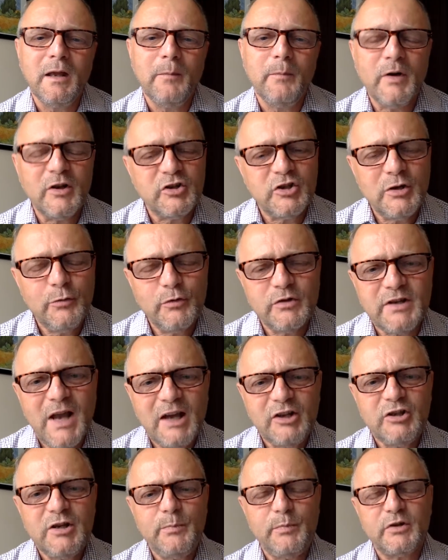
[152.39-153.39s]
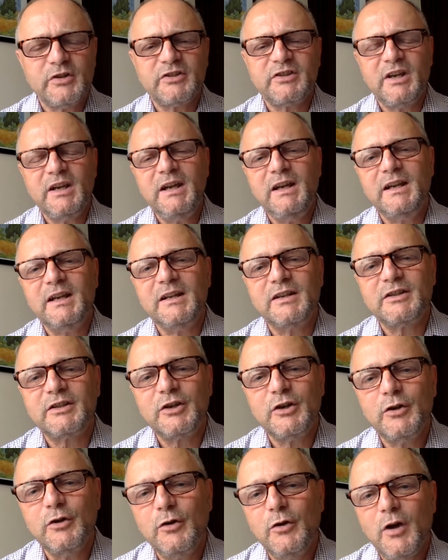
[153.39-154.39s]
But she was actually preceded
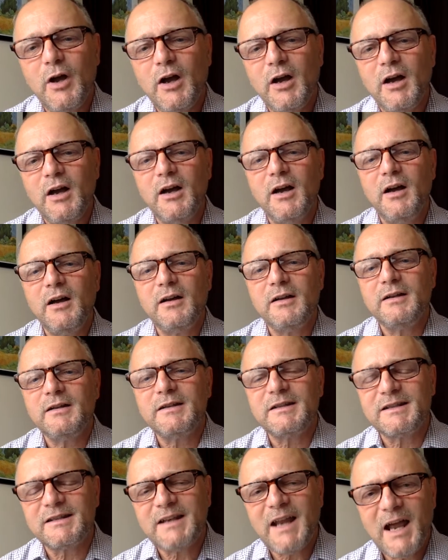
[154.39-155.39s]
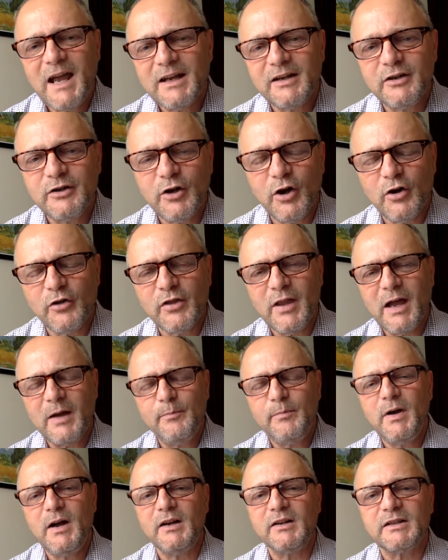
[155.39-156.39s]
to her stand on
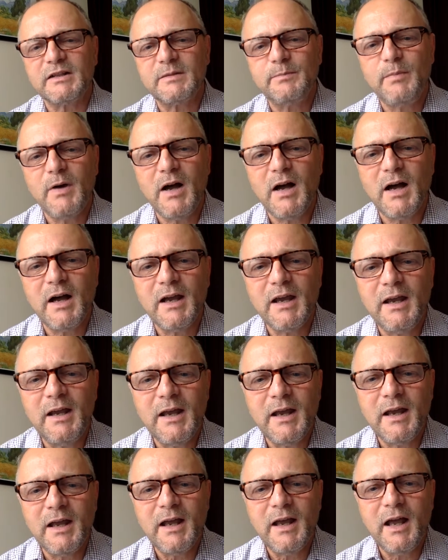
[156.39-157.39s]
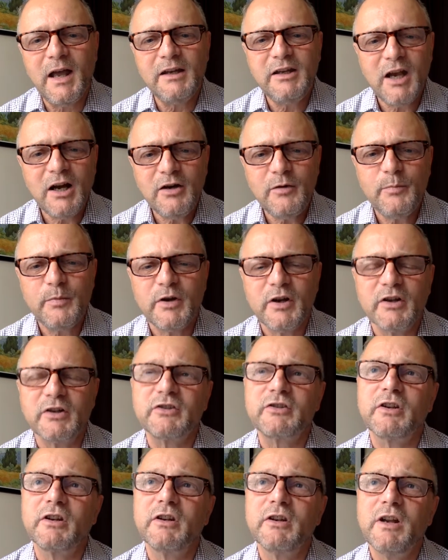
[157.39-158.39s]
that bus by a young
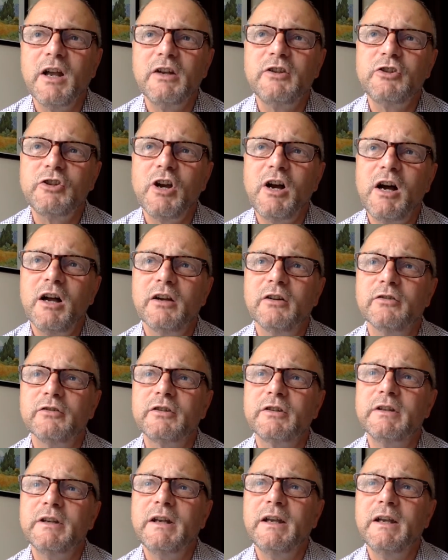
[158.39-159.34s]
person, a child,